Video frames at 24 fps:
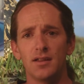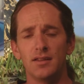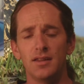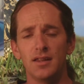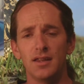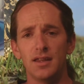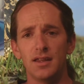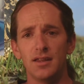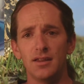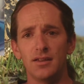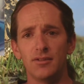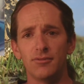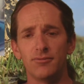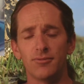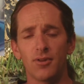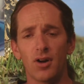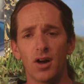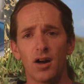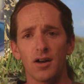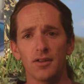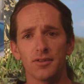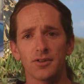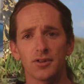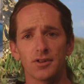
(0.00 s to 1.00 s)
The
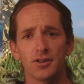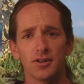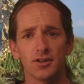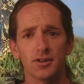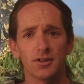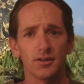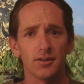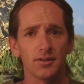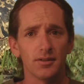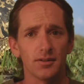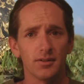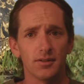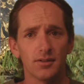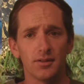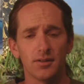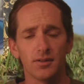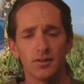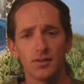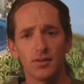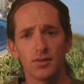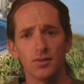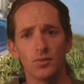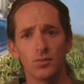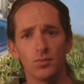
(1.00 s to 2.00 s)
father
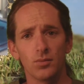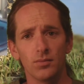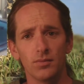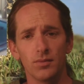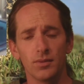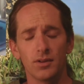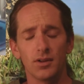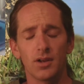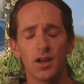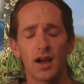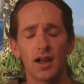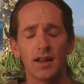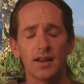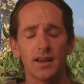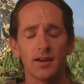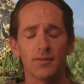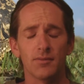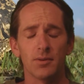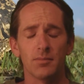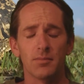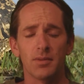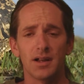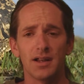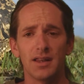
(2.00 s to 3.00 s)
got
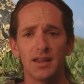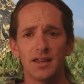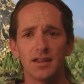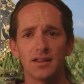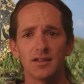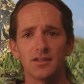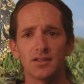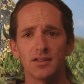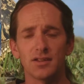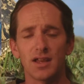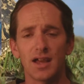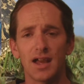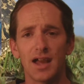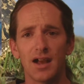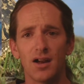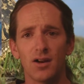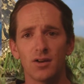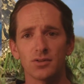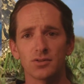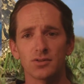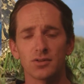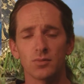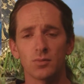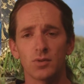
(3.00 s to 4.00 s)
everybody into the
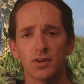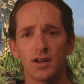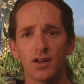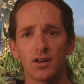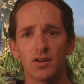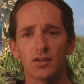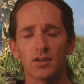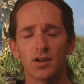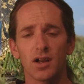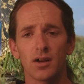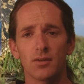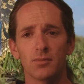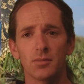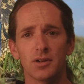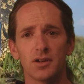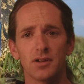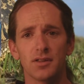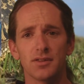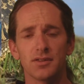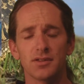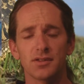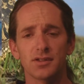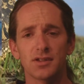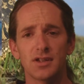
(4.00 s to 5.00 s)
house and went out and got rid
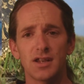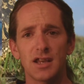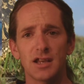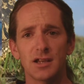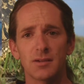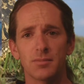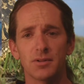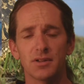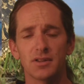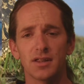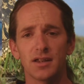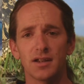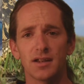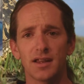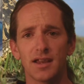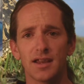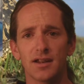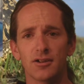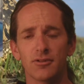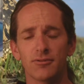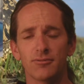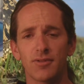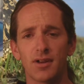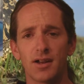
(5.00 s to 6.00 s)
of the snake, but they
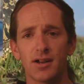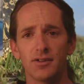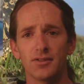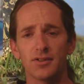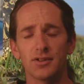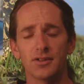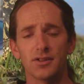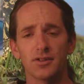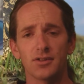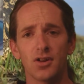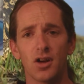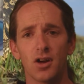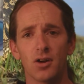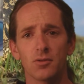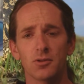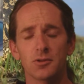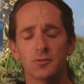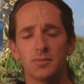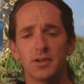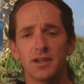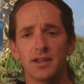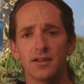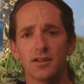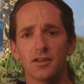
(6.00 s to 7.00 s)
later found that the dog
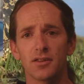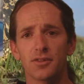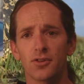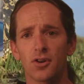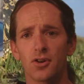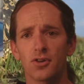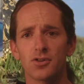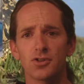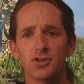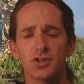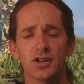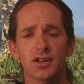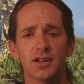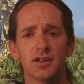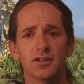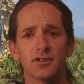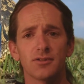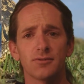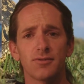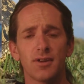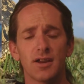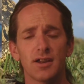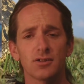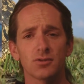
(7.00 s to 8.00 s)
was being lethargic and
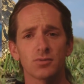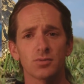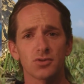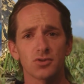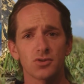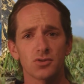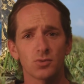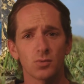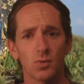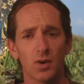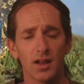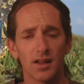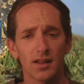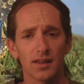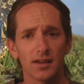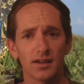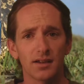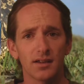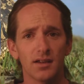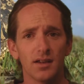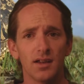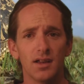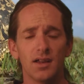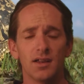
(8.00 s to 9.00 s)
his face was
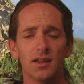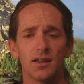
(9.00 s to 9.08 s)
swelling.